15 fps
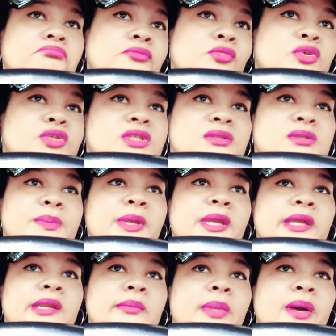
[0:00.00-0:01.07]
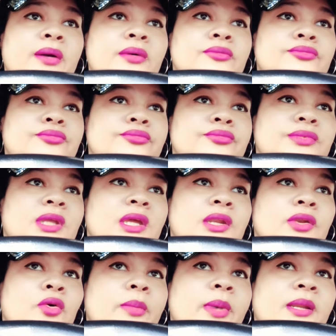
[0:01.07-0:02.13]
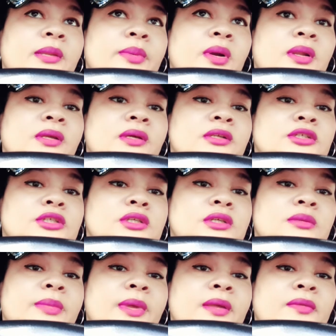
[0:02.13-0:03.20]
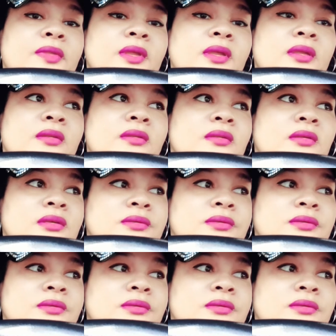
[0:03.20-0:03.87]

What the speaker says: was speaking about, that nobody probably understood back then.